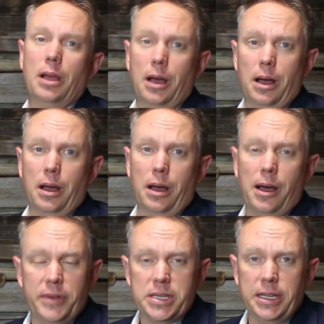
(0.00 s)

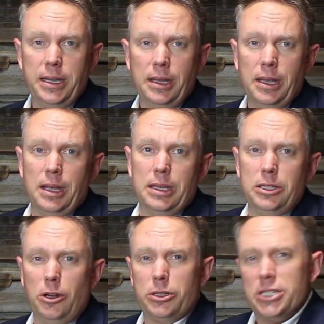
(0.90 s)
Obviously,
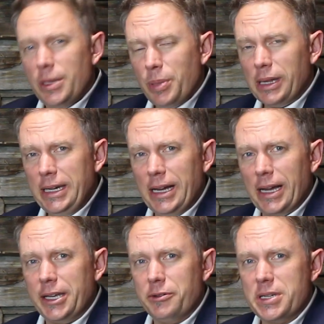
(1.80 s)
you're typically
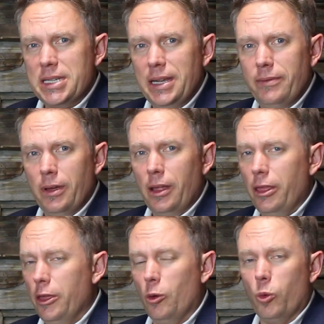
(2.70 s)
not going to receive
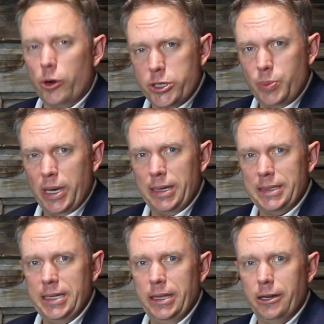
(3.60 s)
the worst
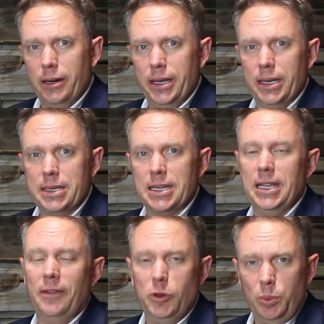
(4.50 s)
penalty there is
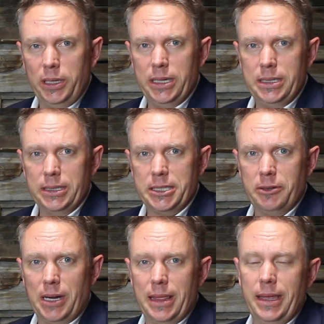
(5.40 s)
if you plead guilty
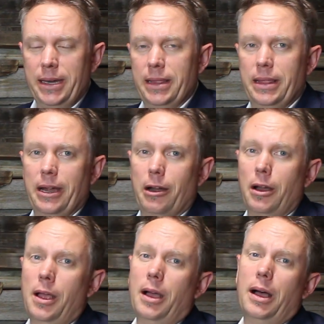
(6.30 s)
right then and there.
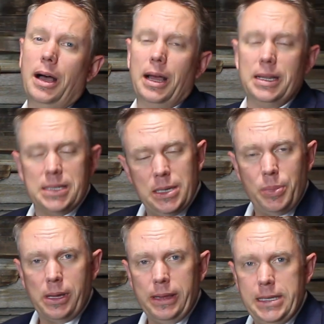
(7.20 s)
It's
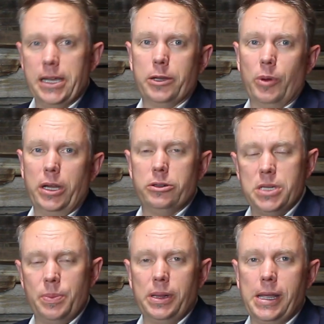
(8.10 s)
typically the other way. You're
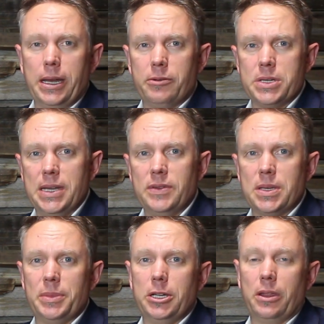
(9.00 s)
typically going to receive
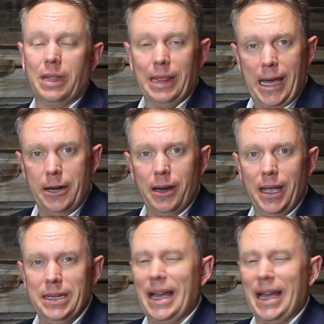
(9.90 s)
something on the lighter end.